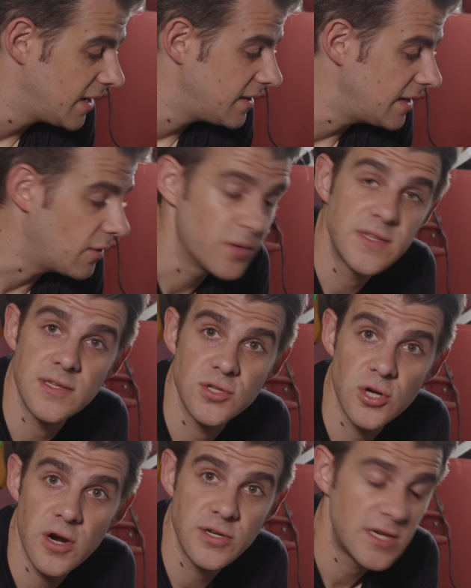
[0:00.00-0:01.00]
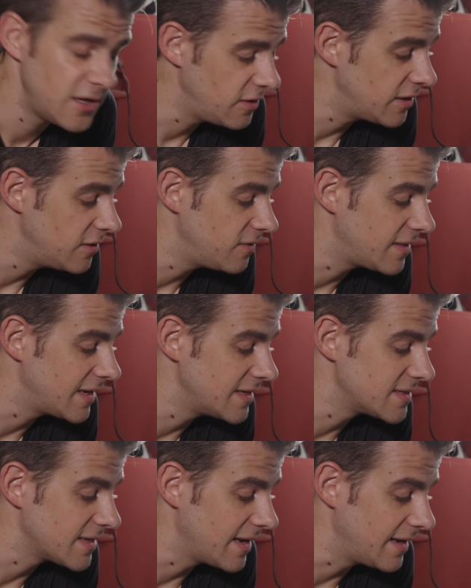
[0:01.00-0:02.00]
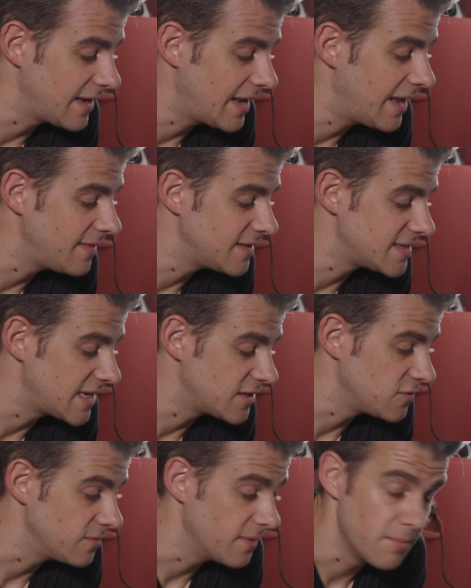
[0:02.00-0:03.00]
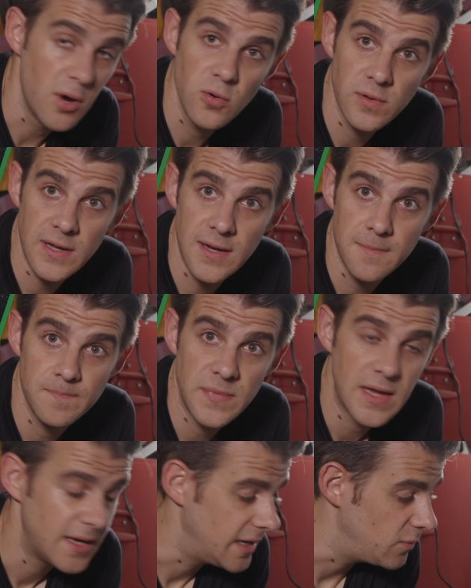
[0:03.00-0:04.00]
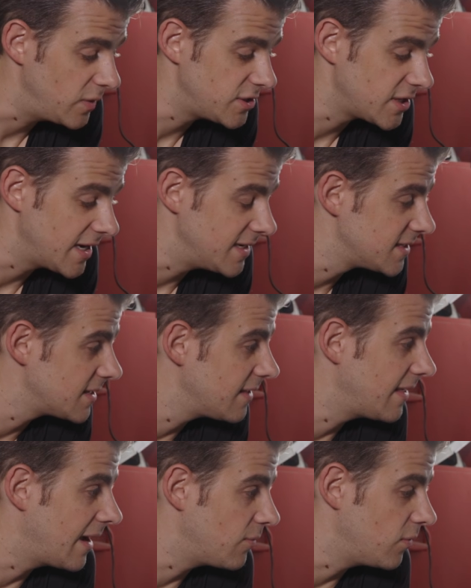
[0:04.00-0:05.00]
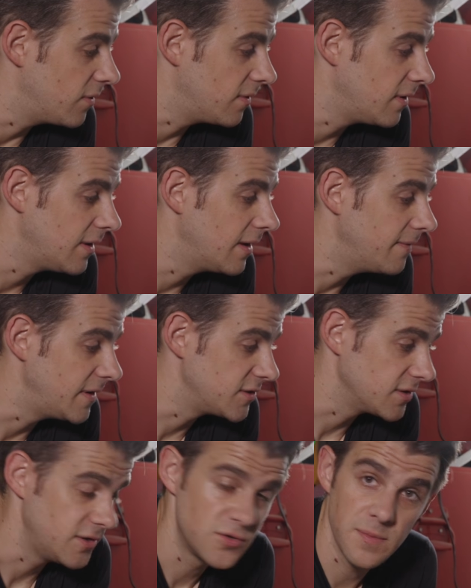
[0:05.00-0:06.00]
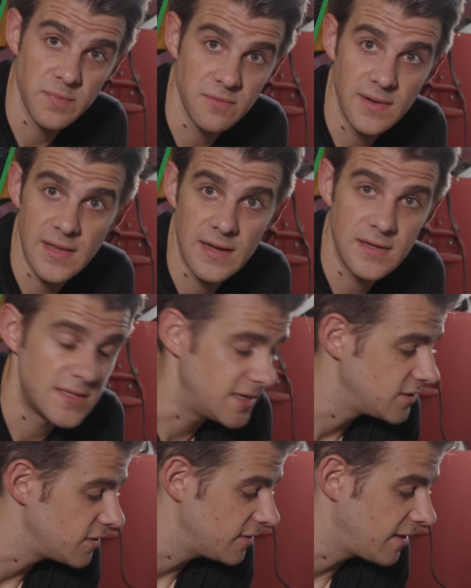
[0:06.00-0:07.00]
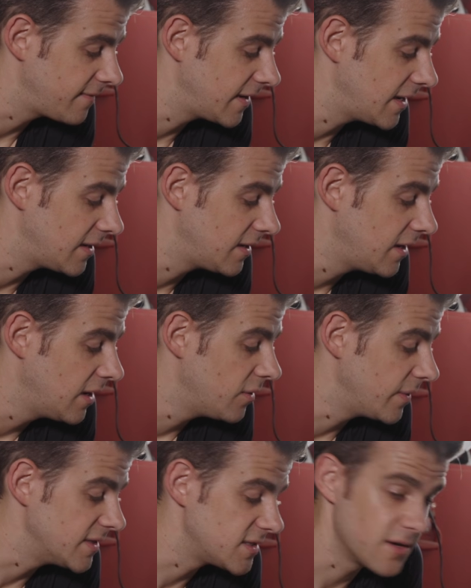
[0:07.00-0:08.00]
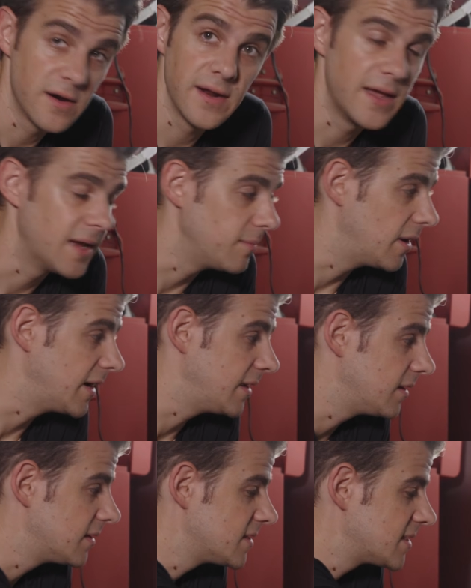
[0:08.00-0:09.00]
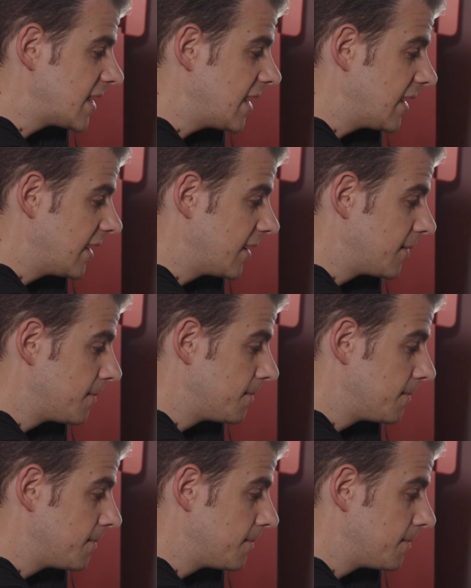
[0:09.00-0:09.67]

Now, once it's charging, you can do things like end the session remotely, in which case that will eventually trip the relay. You see it turned off again. We can start it again by scanning.